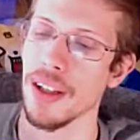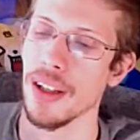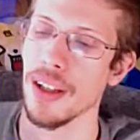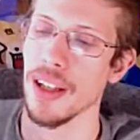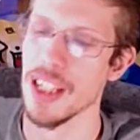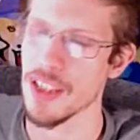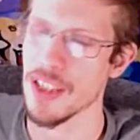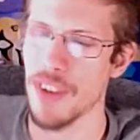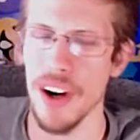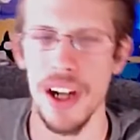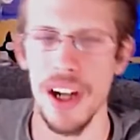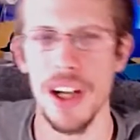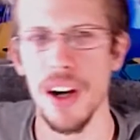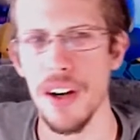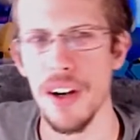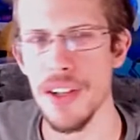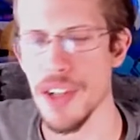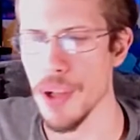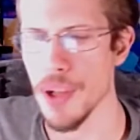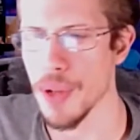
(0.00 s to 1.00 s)
He's very
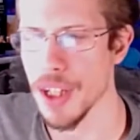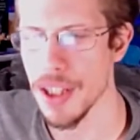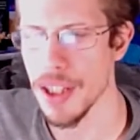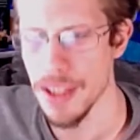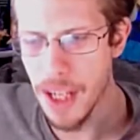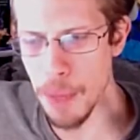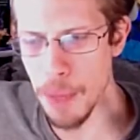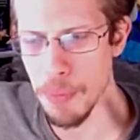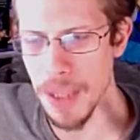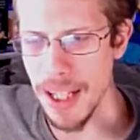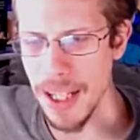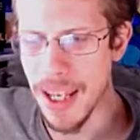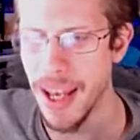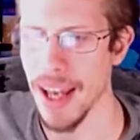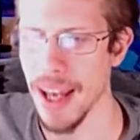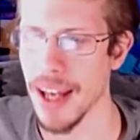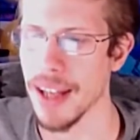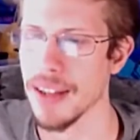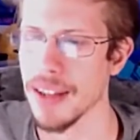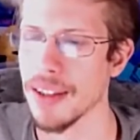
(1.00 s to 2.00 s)
cartoony. He's got a big
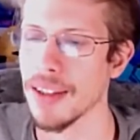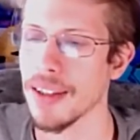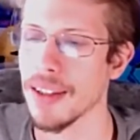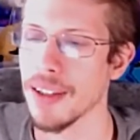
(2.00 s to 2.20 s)
head